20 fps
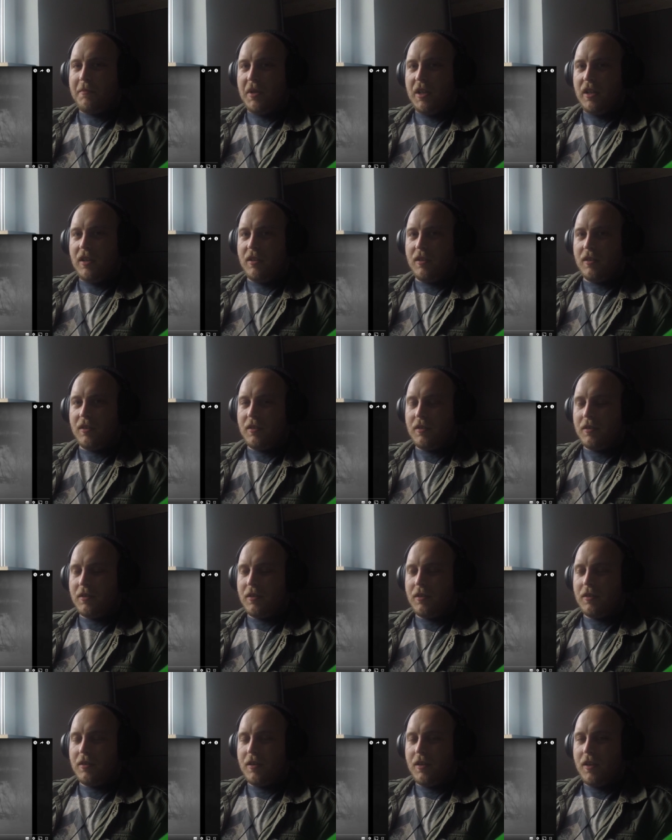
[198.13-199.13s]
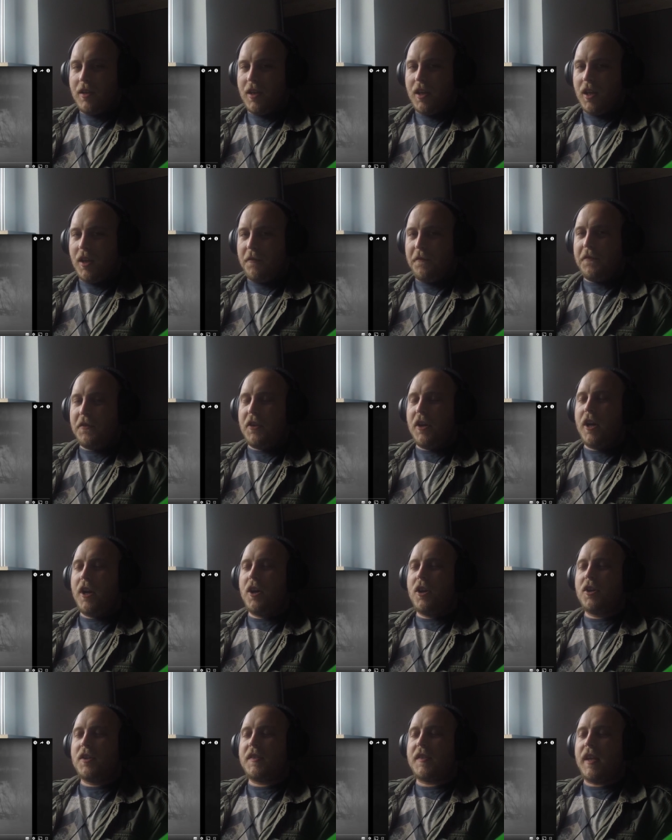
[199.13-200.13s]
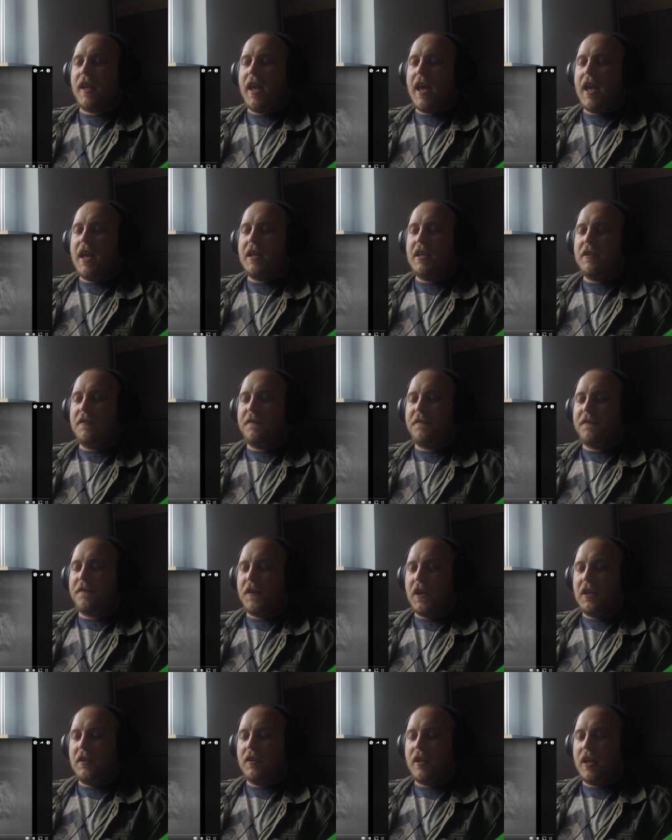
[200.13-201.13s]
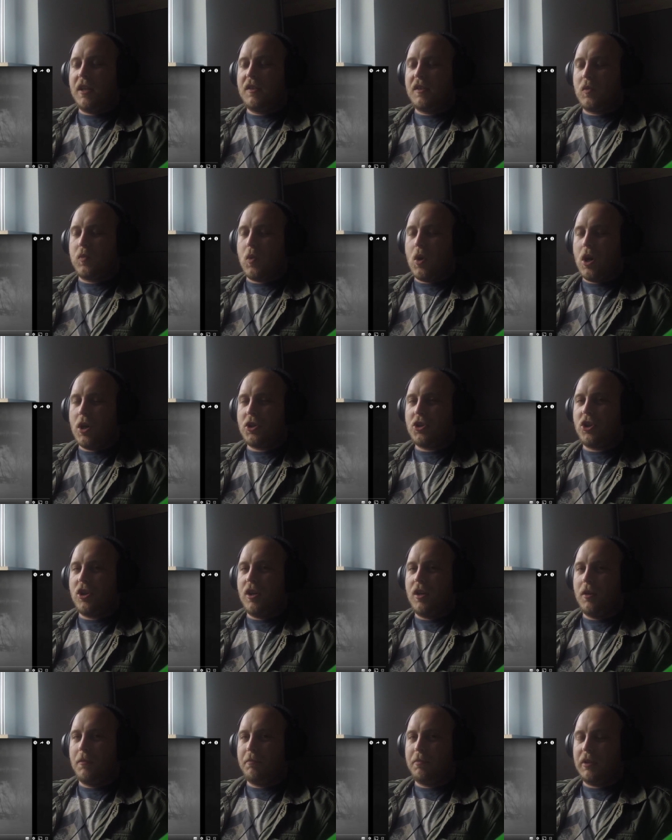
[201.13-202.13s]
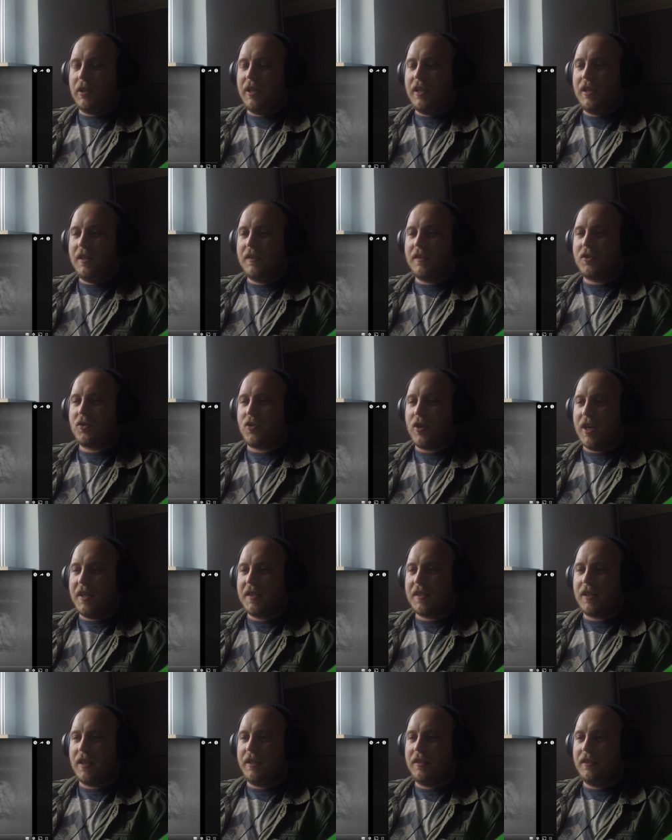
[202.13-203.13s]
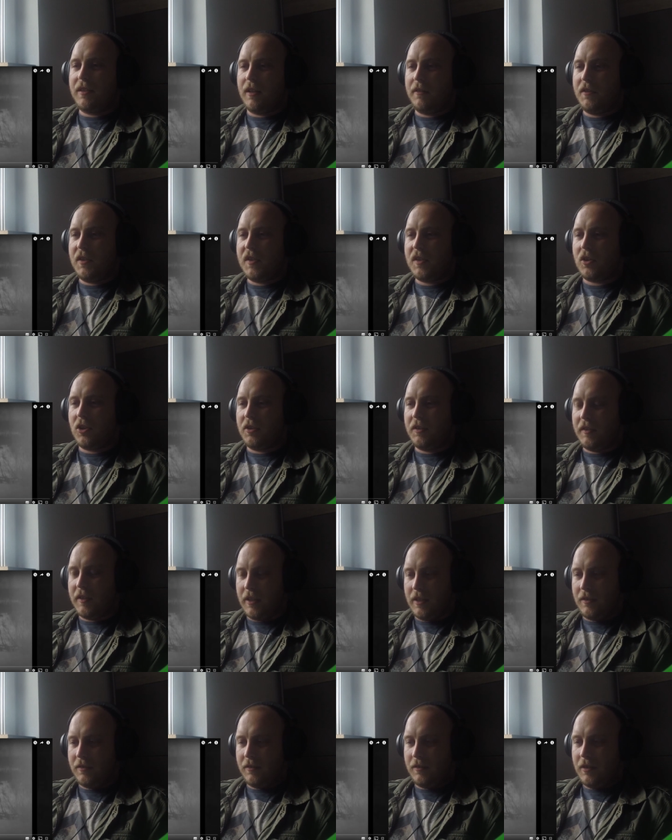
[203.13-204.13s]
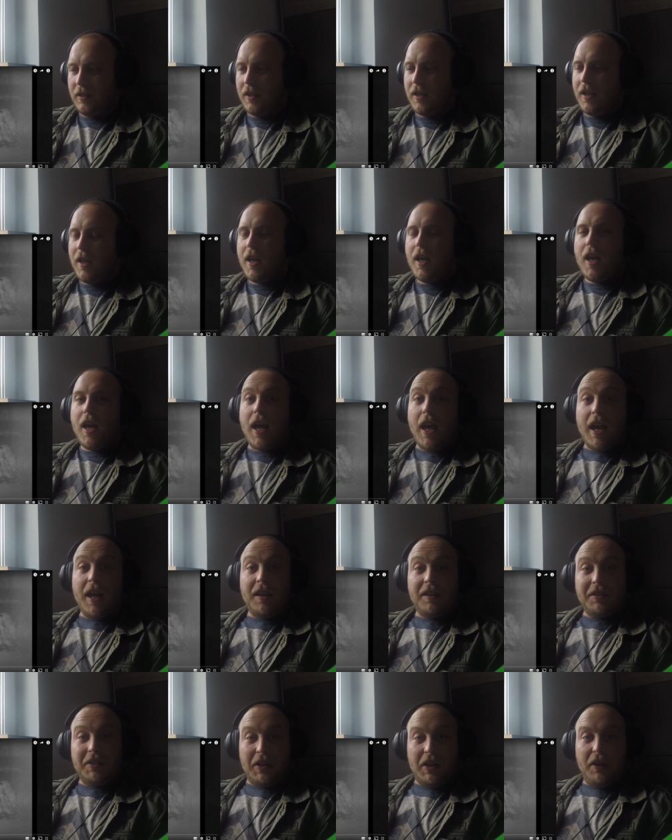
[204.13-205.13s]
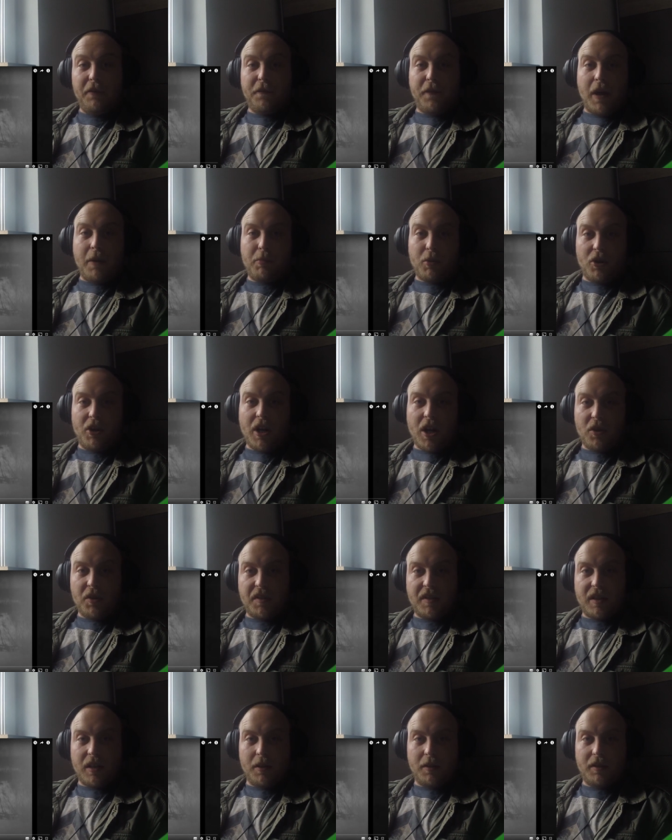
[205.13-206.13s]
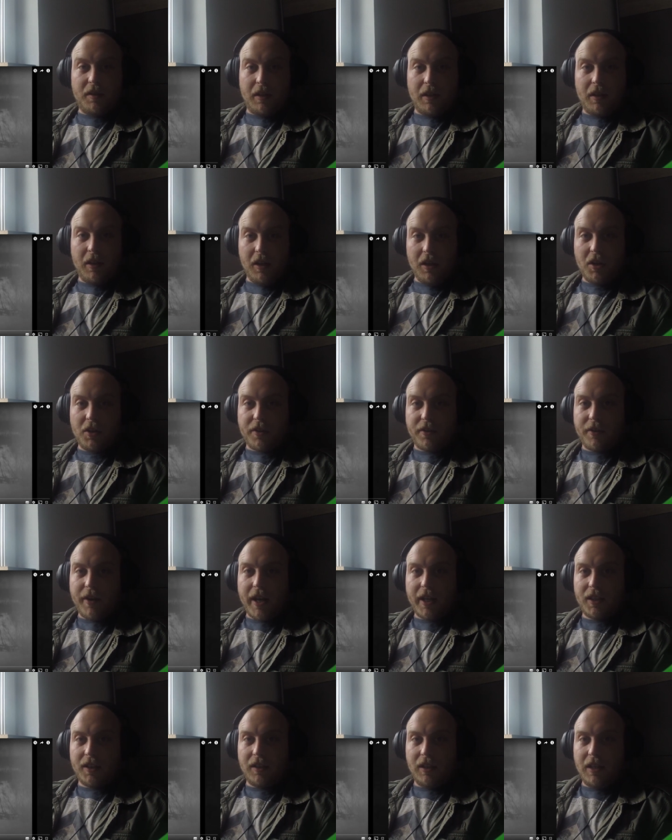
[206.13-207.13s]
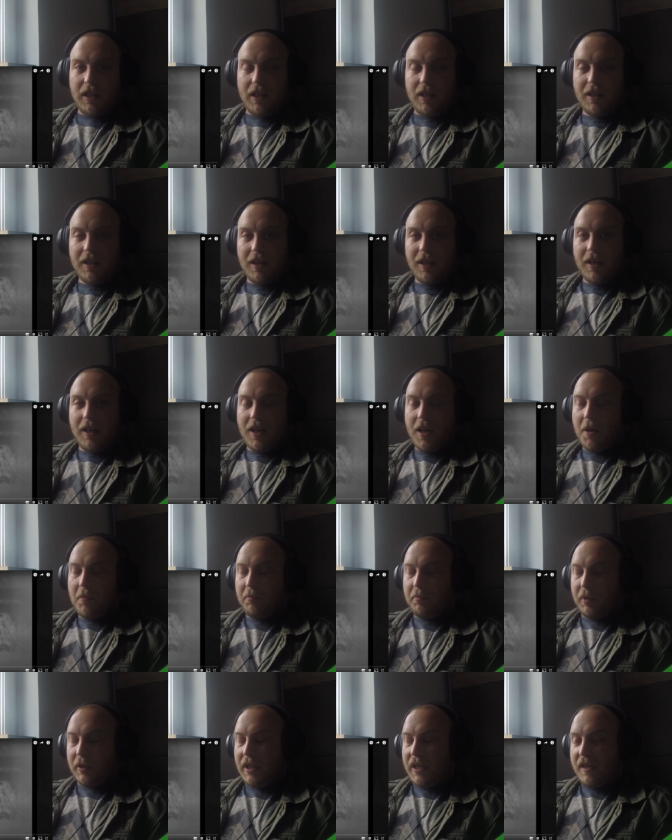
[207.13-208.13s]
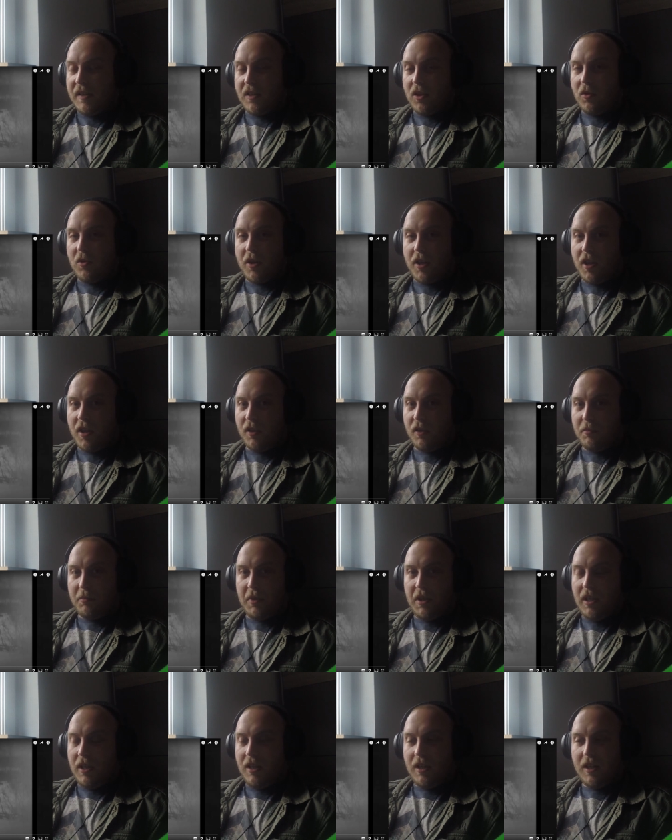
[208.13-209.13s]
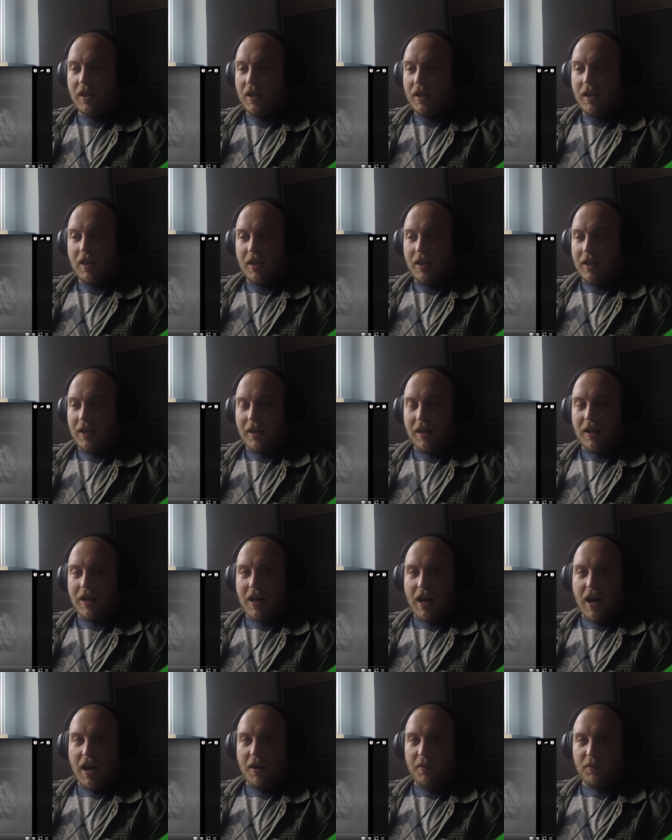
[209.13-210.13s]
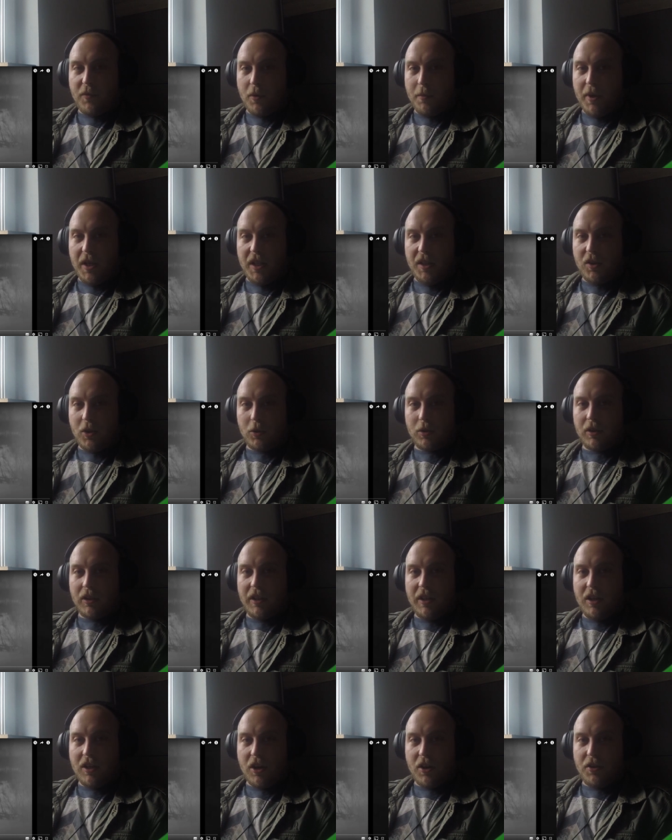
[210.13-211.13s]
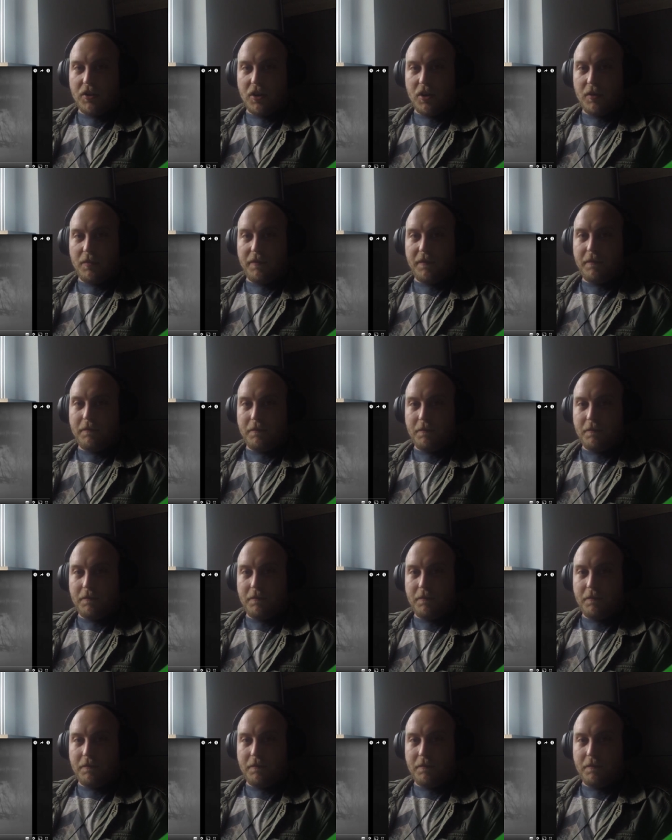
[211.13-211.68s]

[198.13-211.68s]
mean? If there's any Finn that's watching, please translate Talvisota. And if I pronounce something incorrectly, please don't kill me. I am from a totally other,